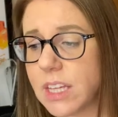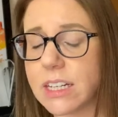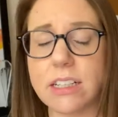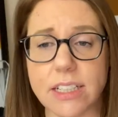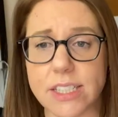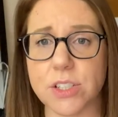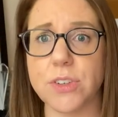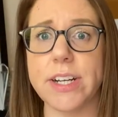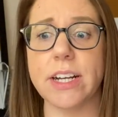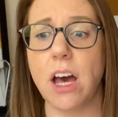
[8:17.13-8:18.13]

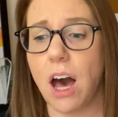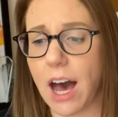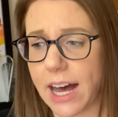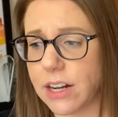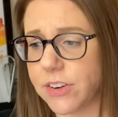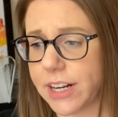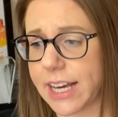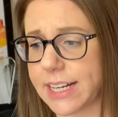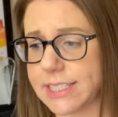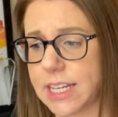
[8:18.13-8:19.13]
glycerin, hyaluronic
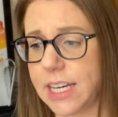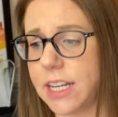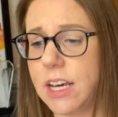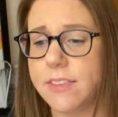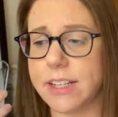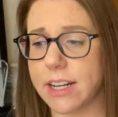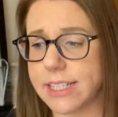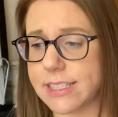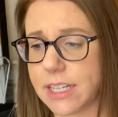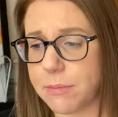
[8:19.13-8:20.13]
acid, the
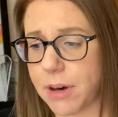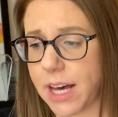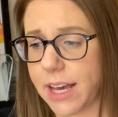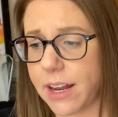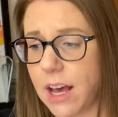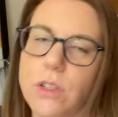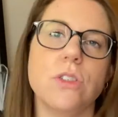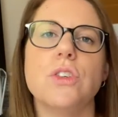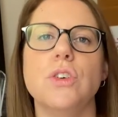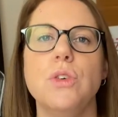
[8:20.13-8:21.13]
niacinamide.
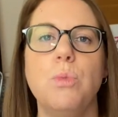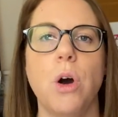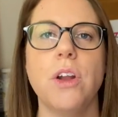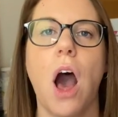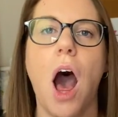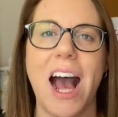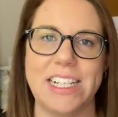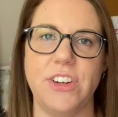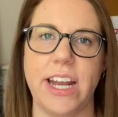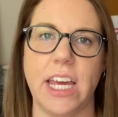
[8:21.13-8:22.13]
So you want
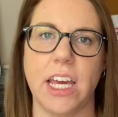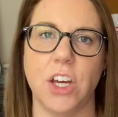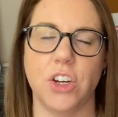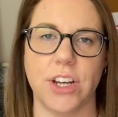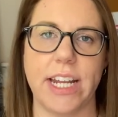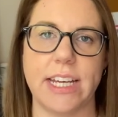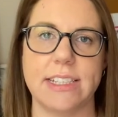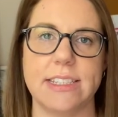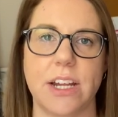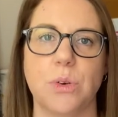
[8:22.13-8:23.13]
hydrating
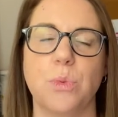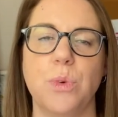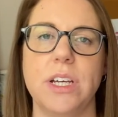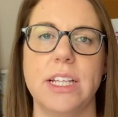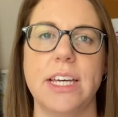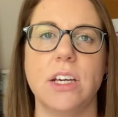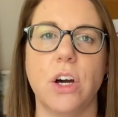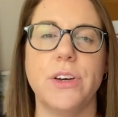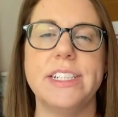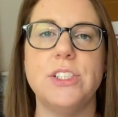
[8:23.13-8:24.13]
ingredients that are really
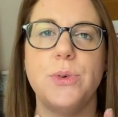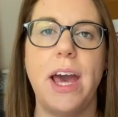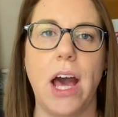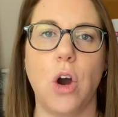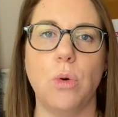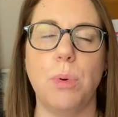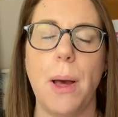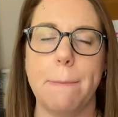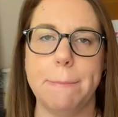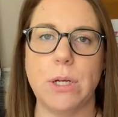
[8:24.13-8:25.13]
going to help
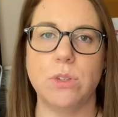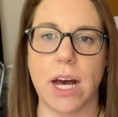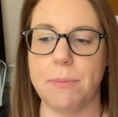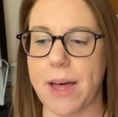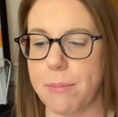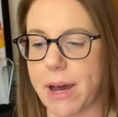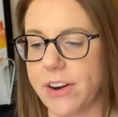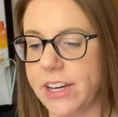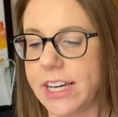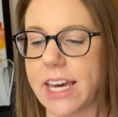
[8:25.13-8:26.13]
build up that
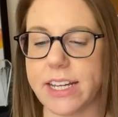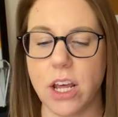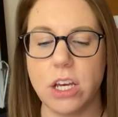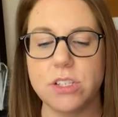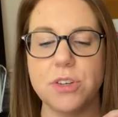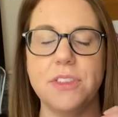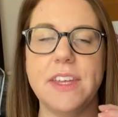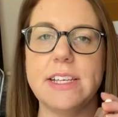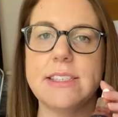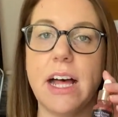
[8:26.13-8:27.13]
barrier again. So
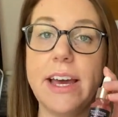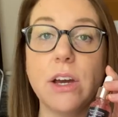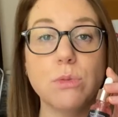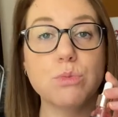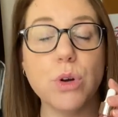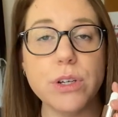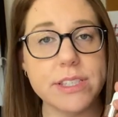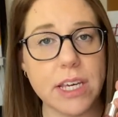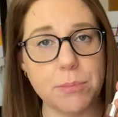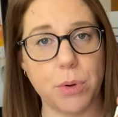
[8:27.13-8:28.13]
things like
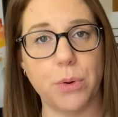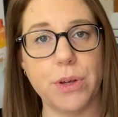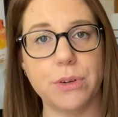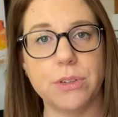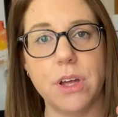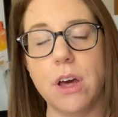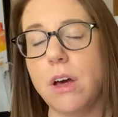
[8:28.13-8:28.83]
rosehip oil,